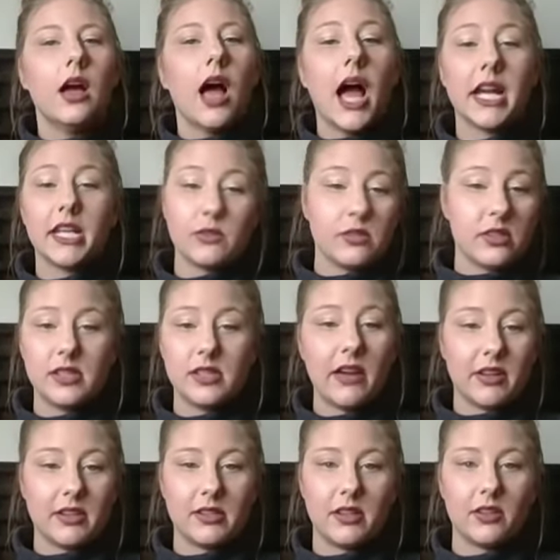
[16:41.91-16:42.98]
I use this
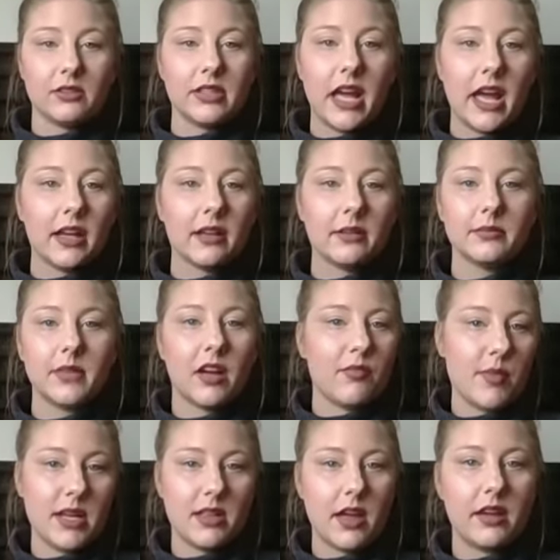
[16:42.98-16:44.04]
every single day of
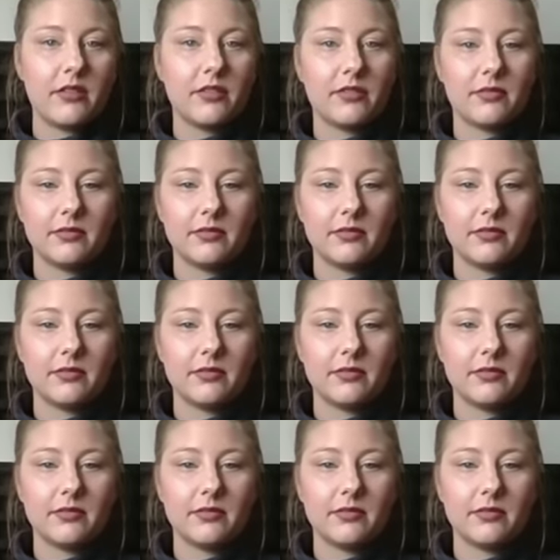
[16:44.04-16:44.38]
my life.